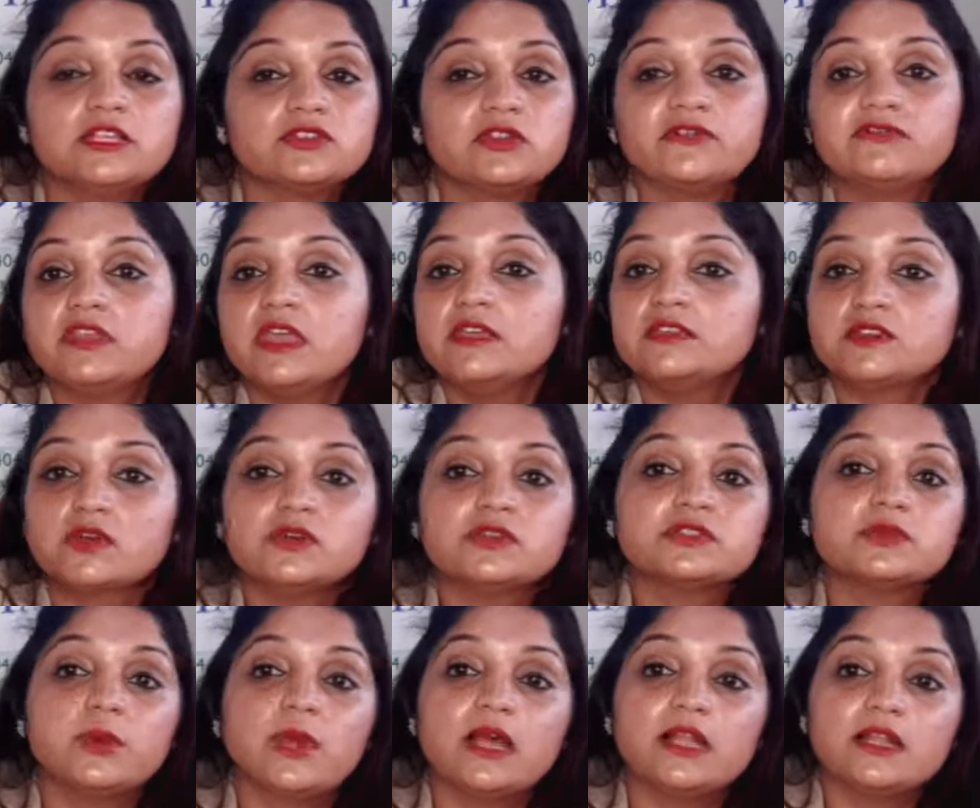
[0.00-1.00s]
So if things
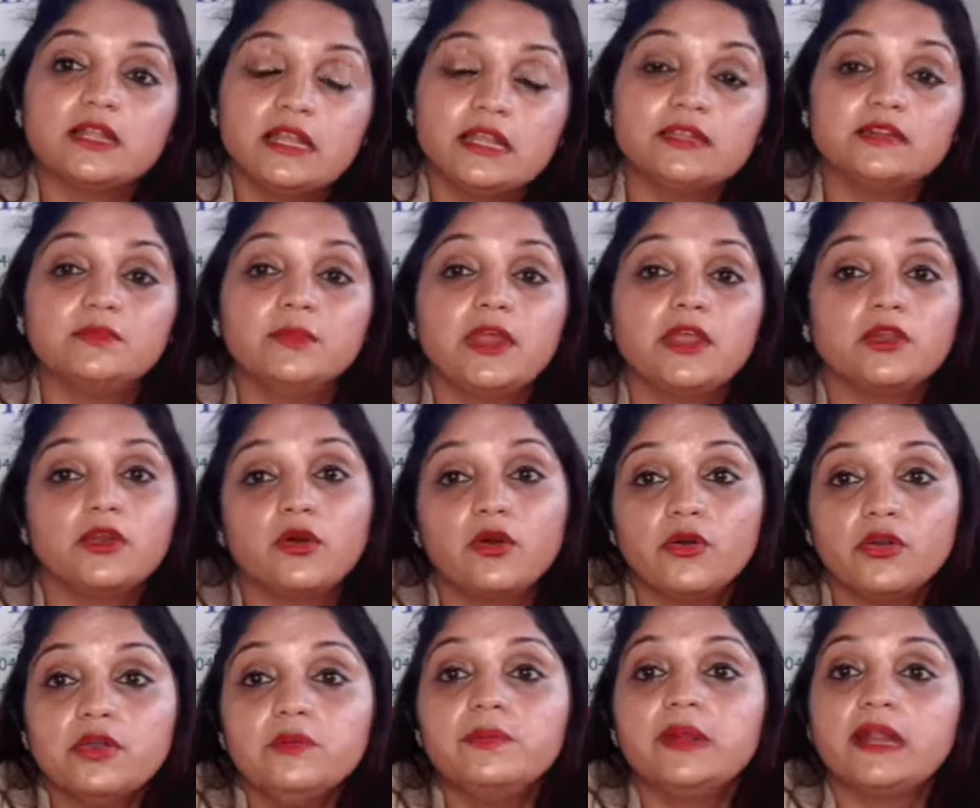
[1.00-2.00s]
goes well, it may
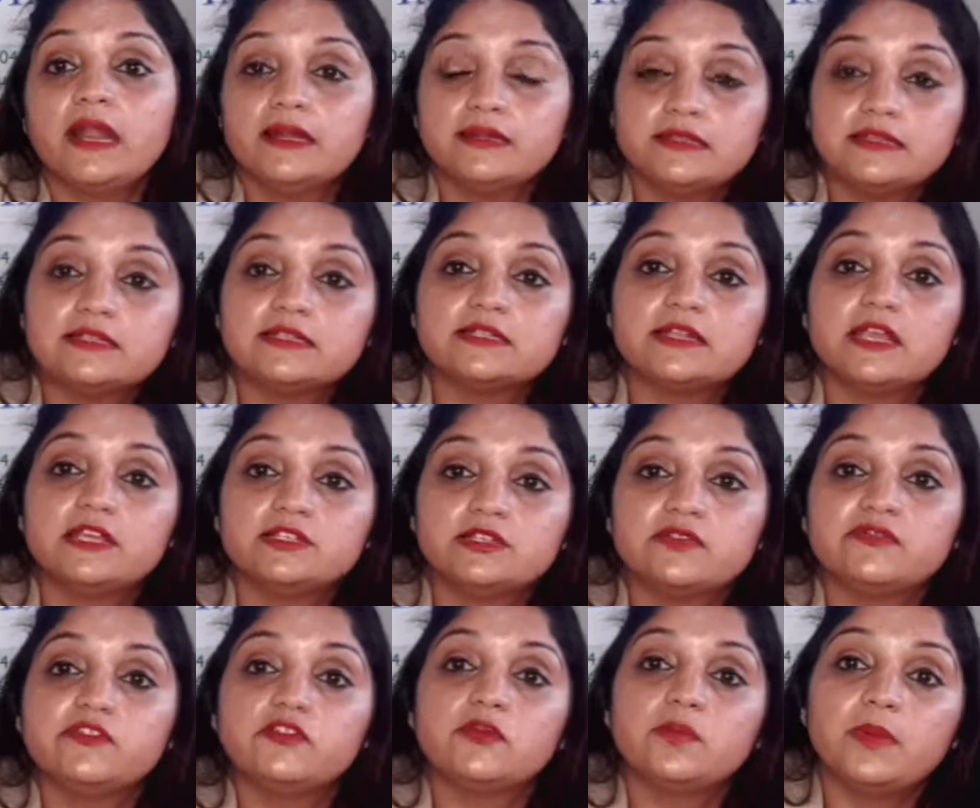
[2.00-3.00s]
go. But at this stage,
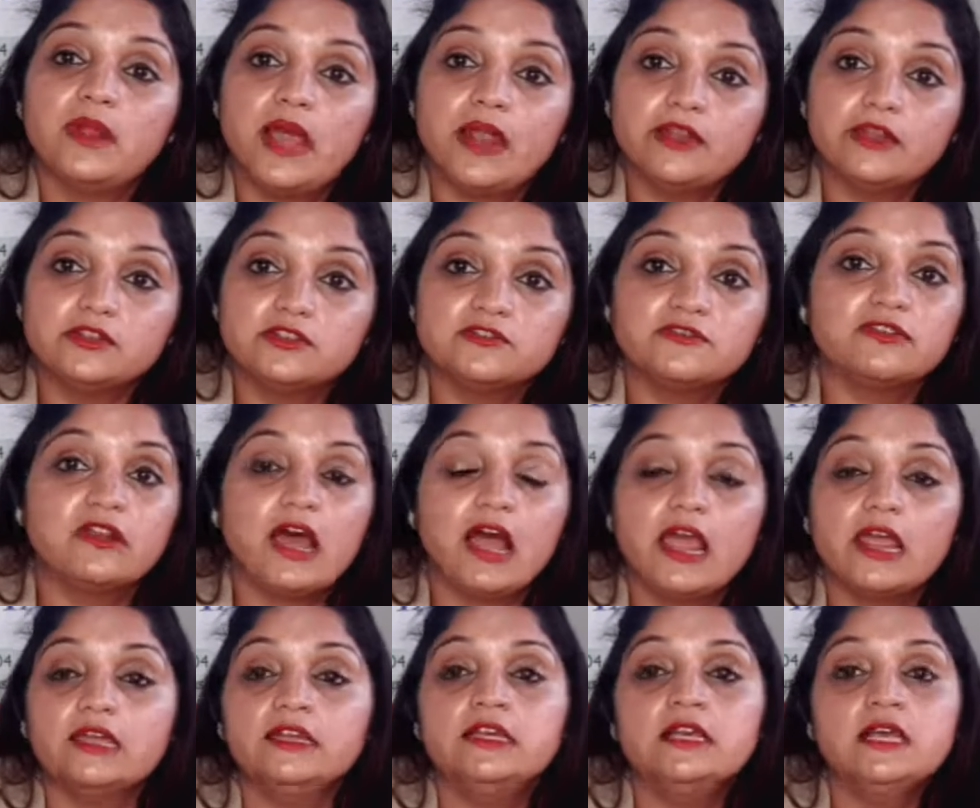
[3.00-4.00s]
if you're planning to
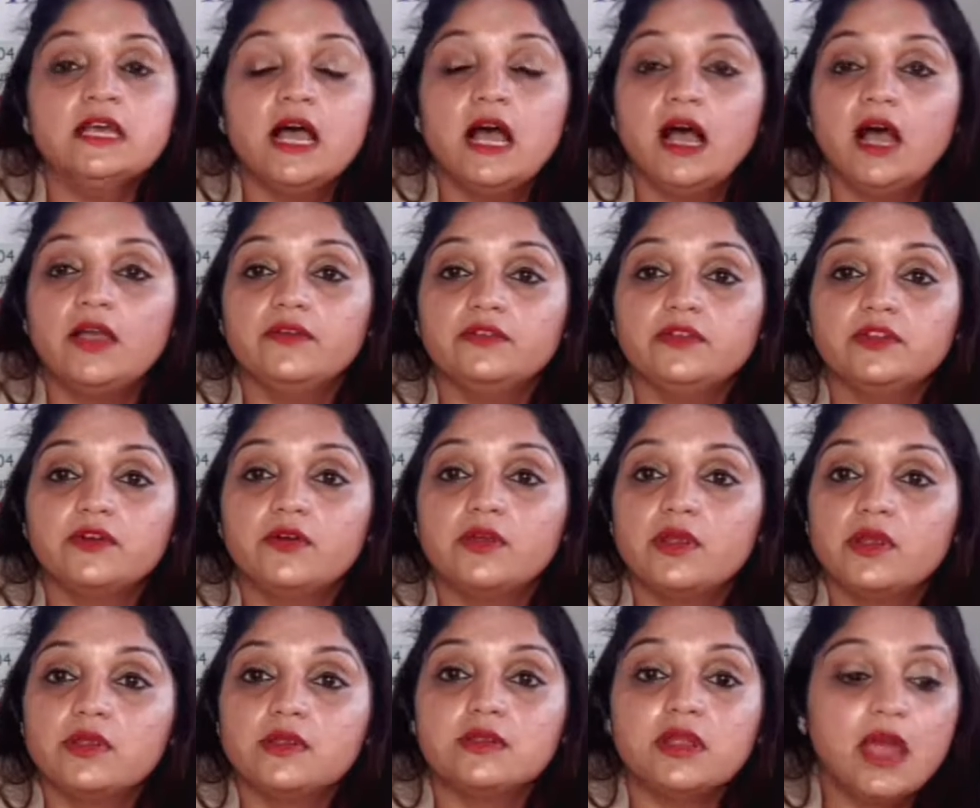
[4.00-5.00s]
fly, up
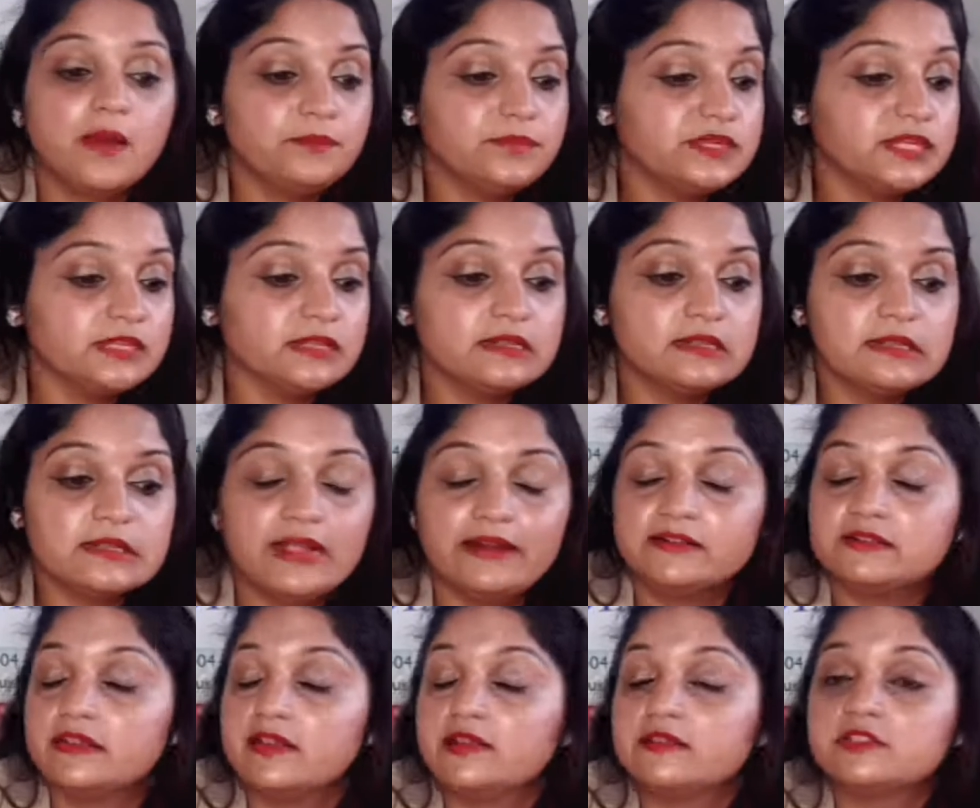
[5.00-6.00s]
till,
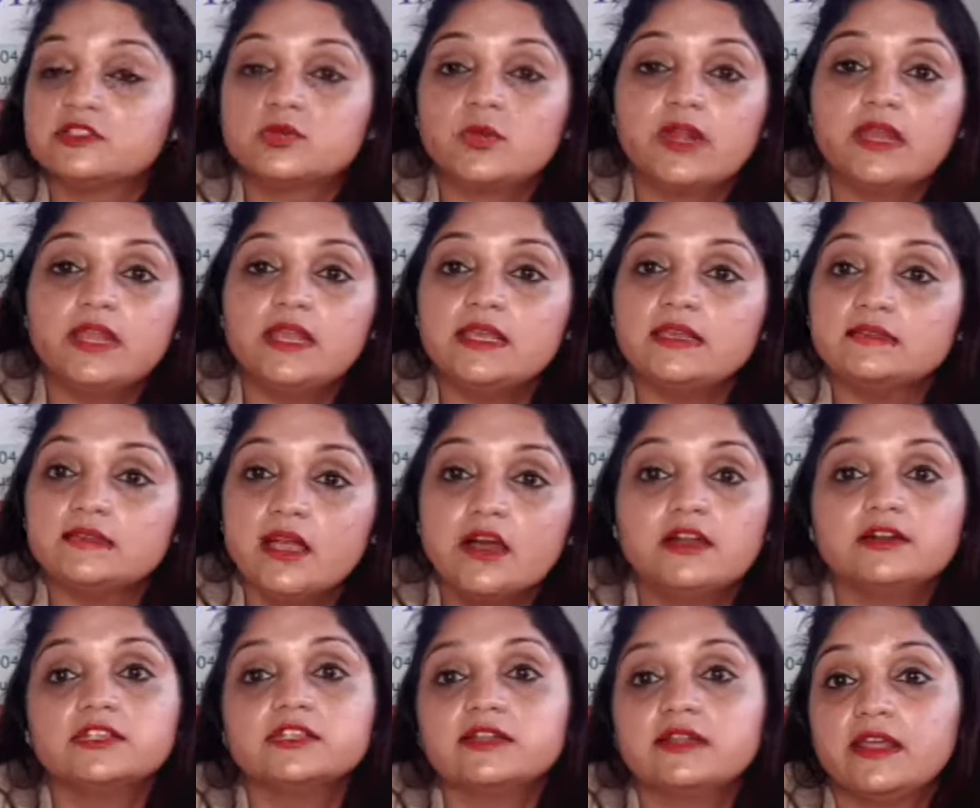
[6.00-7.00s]
let's say it's
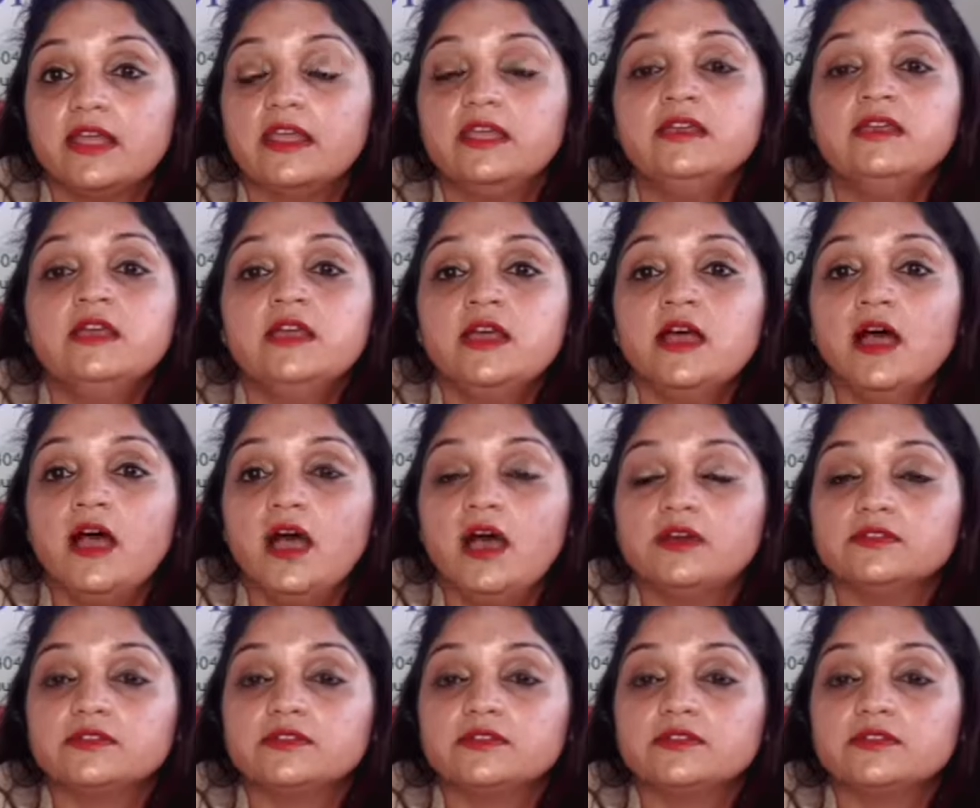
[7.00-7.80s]
23rd today.